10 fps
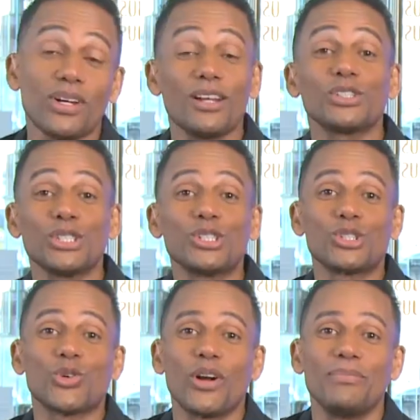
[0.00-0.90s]
So we're launching in
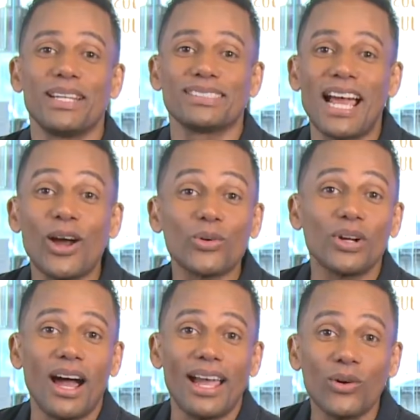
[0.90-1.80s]
Detroit because I
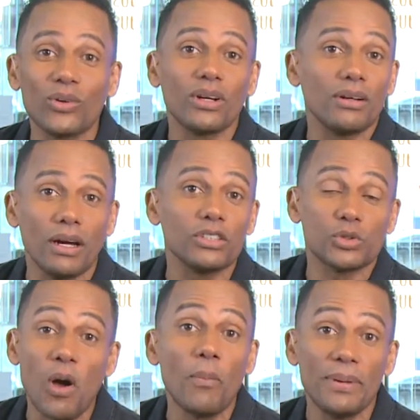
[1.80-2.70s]
own a
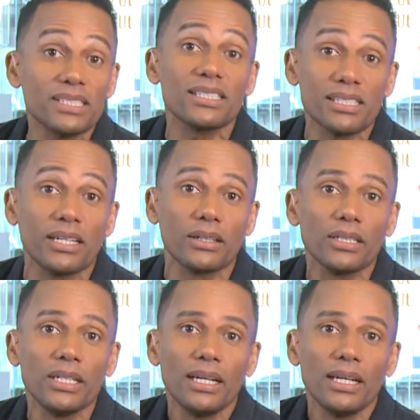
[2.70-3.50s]
small business here.